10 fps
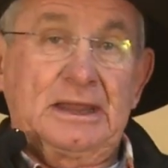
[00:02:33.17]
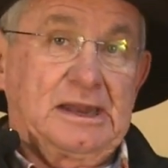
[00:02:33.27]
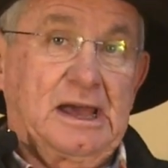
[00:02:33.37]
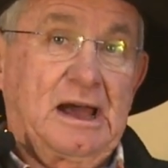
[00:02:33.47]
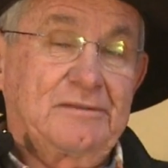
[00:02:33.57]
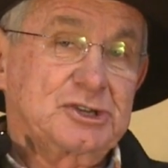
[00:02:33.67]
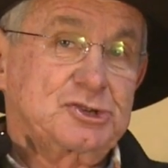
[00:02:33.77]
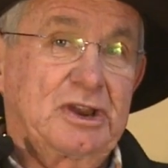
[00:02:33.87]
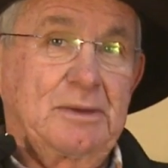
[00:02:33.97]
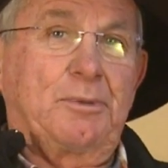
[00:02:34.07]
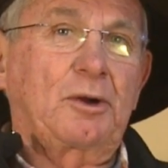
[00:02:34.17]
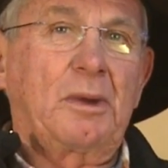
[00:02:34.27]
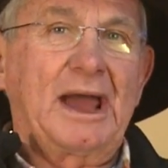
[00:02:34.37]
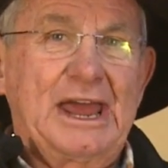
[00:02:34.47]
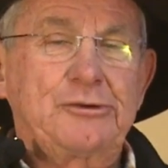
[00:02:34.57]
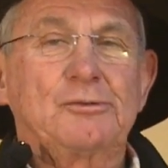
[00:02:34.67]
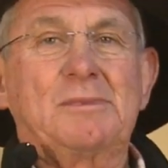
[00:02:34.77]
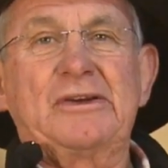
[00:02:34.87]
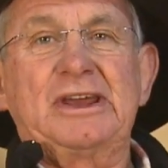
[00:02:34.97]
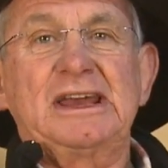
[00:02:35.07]
Now, I've just read a book by Andrew
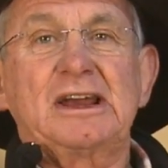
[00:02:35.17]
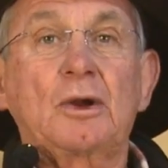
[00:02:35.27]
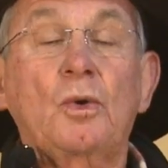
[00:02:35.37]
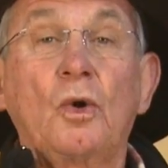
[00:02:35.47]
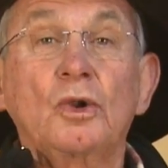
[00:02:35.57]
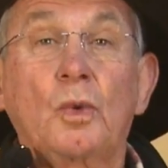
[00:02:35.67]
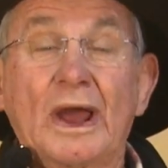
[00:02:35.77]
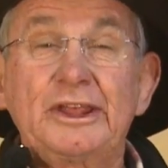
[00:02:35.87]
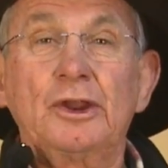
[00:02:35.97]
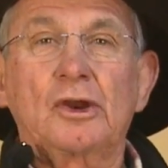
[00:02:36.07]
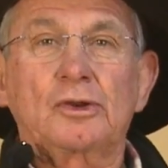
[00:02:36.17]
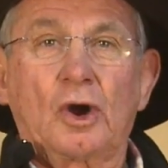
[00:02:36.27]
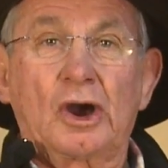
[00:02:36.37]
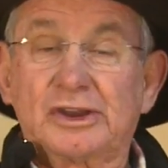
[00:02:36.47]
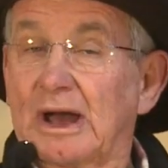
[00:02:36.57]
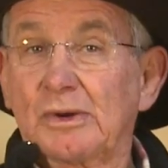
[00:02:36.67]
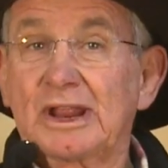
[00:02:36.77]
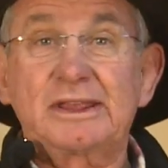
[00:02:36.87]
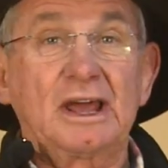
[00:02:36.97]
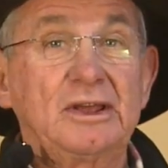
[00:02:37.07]
Murray called Waiting on God, and I want to
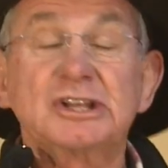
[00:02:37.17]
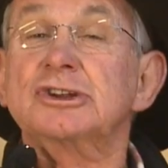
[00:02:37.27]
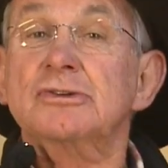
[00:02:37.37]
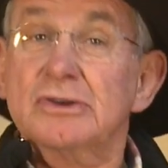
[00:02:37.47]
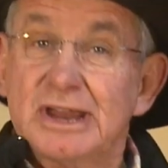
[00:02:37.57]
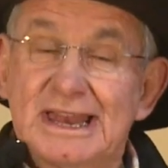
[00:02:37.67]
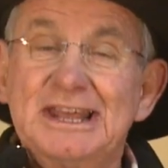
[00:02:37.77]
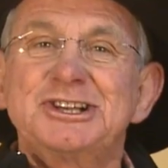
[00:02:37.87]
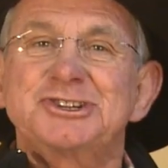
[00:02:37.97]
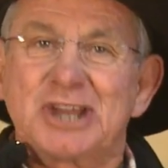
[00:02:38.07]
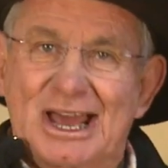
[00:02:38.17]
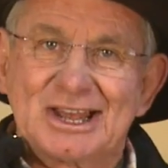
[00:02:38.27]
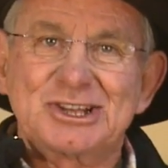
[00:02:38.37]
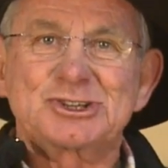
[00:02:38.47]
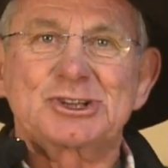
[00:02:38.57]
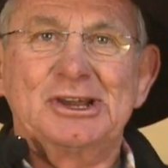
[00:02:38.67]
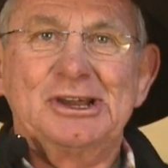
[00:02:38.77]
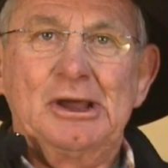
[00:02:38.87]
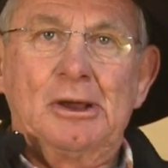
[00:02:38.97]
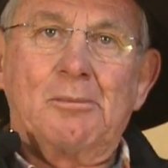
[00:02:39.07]
tell you, it's really challenged
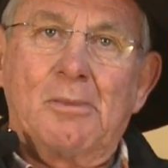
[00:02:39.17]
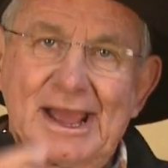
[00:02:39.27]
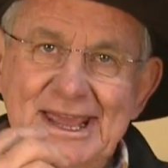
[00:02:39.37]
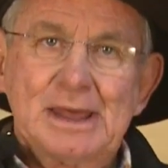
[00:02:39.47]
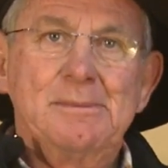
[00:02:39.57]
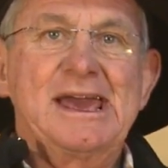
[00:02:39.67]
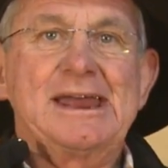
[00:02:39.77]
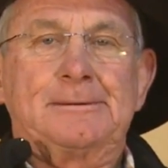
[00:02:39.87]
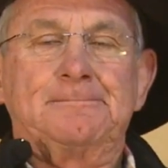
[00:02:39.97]
my inner man.